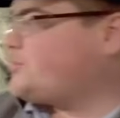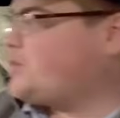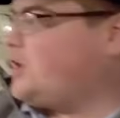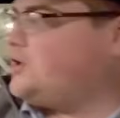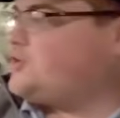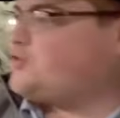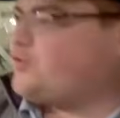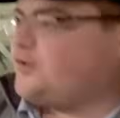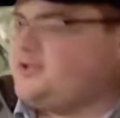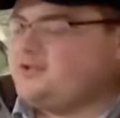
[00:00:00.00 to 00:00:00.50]

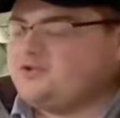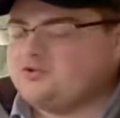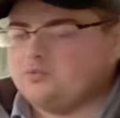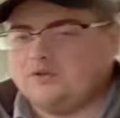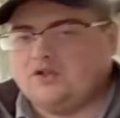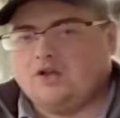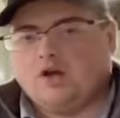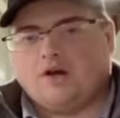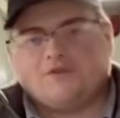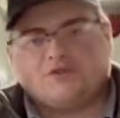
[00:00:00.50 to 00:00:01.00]
country. It's where
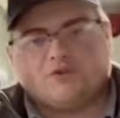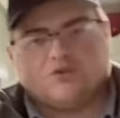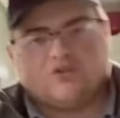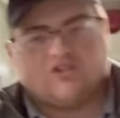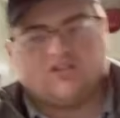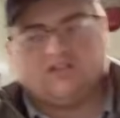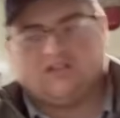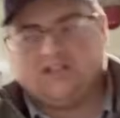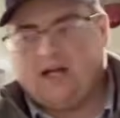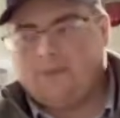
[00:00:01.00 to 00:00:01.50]
the officers
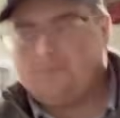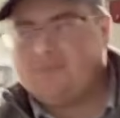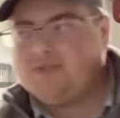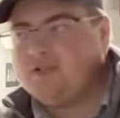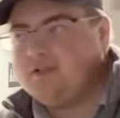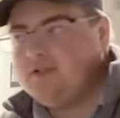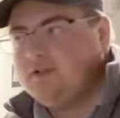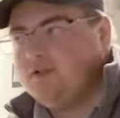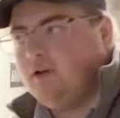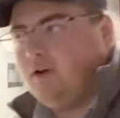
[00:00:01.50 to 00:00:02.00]
slept.
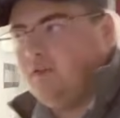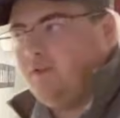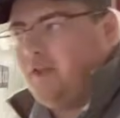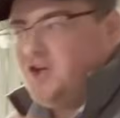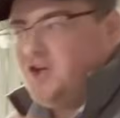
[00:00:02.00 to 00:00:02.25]
They